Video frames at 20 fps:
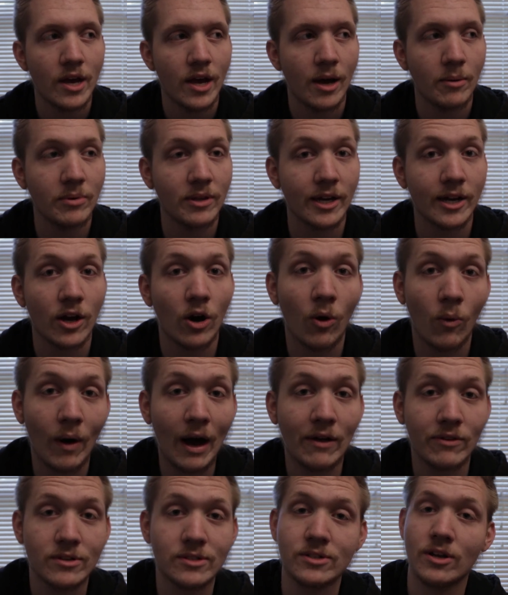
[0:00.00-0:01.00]
and be like, oh
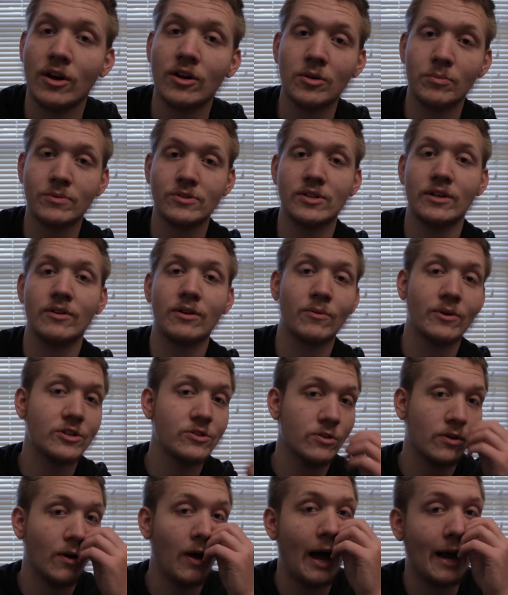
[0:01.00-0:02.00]
wow, this is 100% original.